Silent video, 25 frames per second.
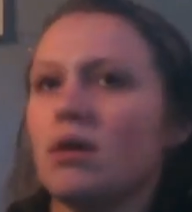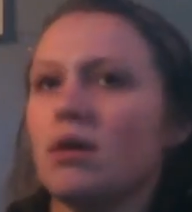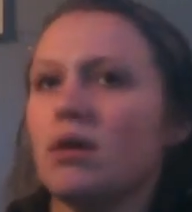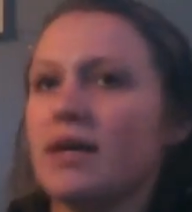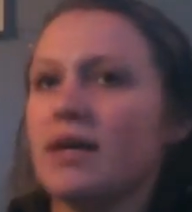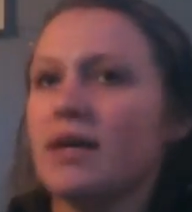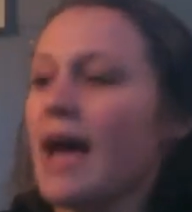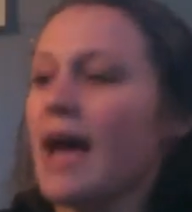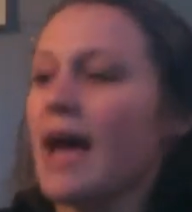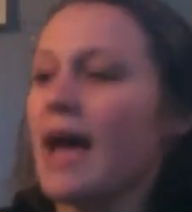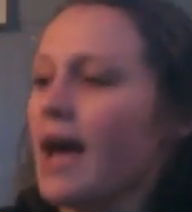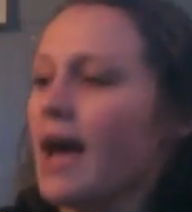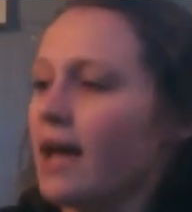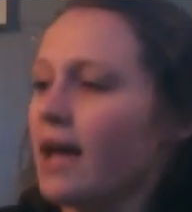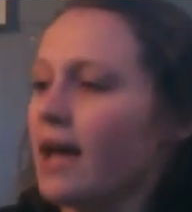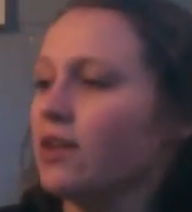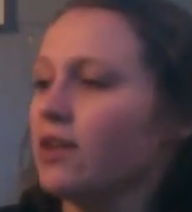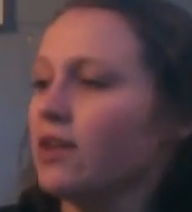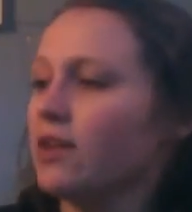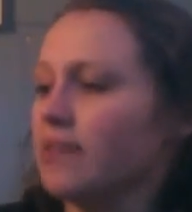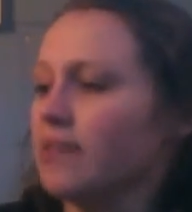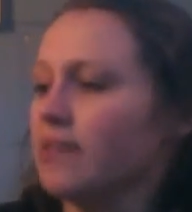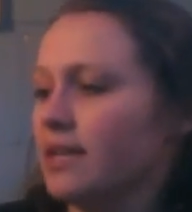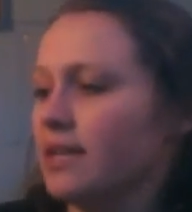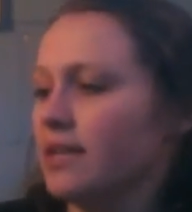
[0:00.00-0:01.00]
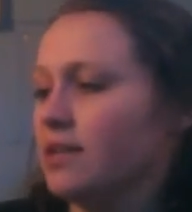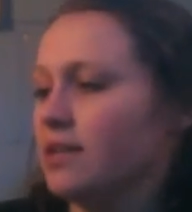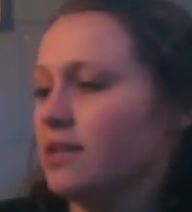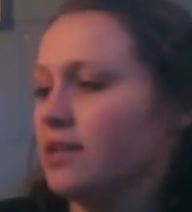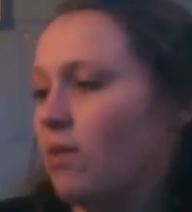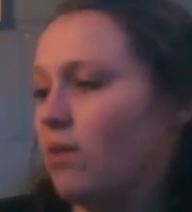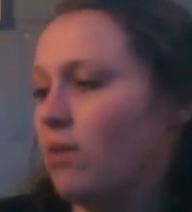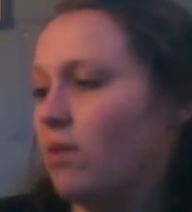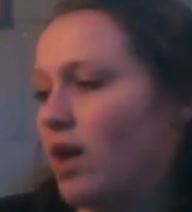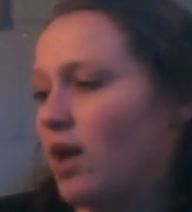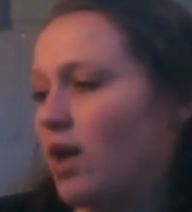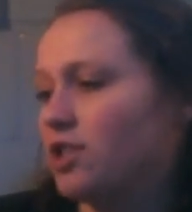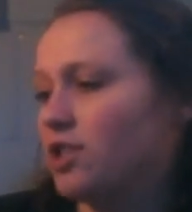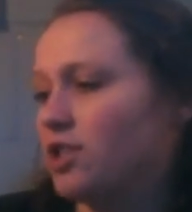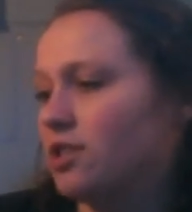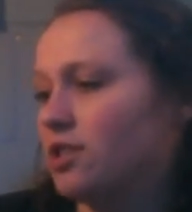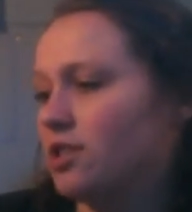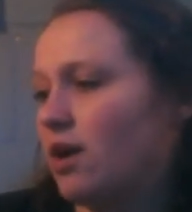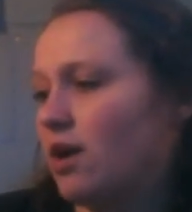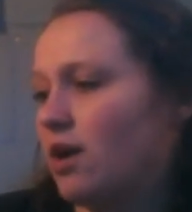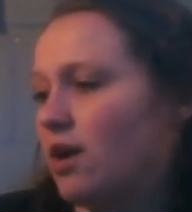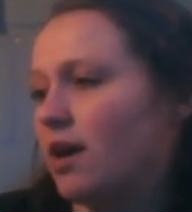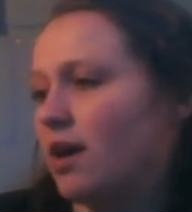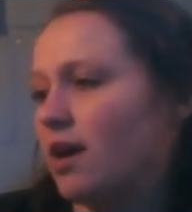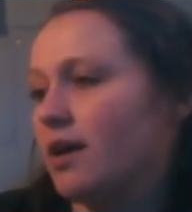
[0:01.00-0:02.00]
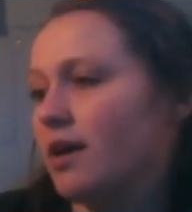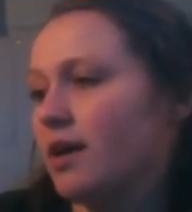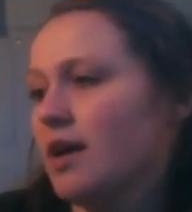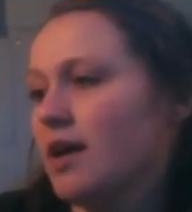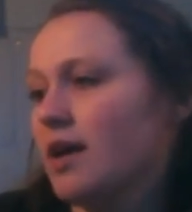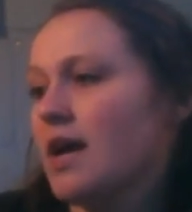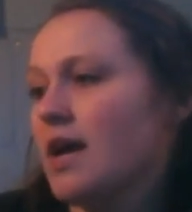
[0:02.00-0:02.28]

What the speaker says: Yeah, it looks like he's going to wash his car.